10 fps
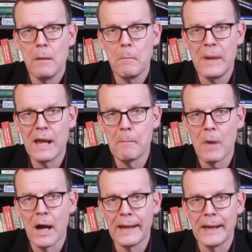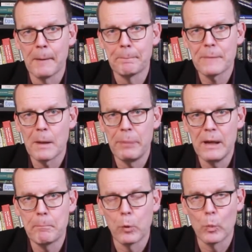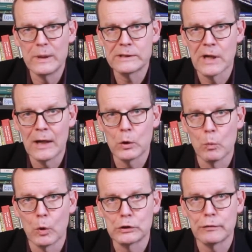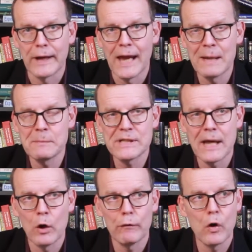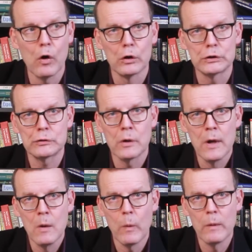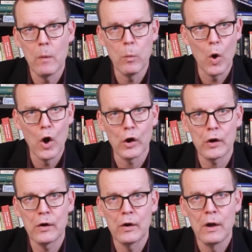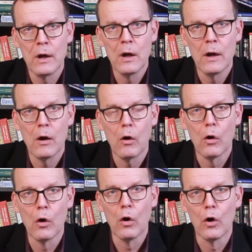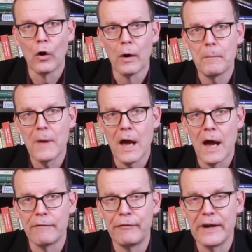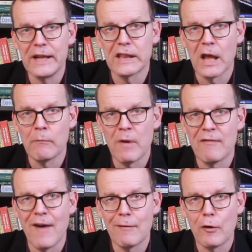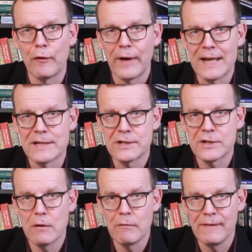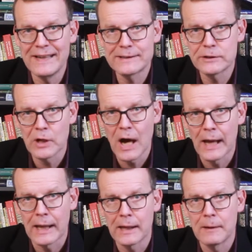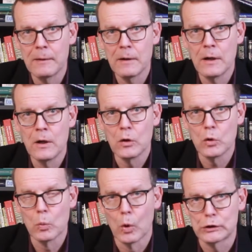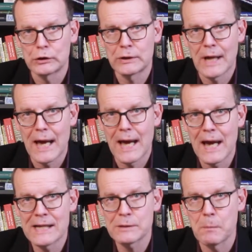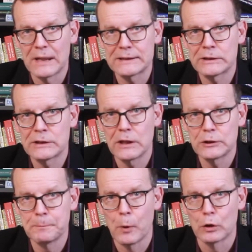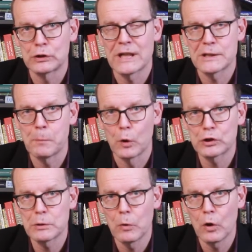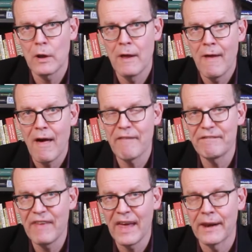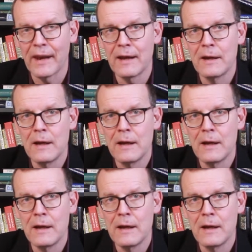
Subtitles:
me and my people, we try to watch the games. And of course, when we work or have free time with our friends, we try to watch as much sports as possible and then